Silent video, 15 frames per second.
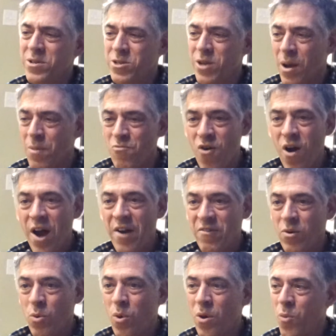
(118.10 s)

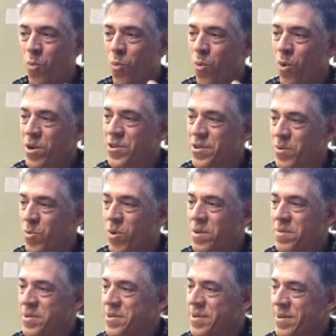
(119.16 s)
camaraderie, what wonder, what...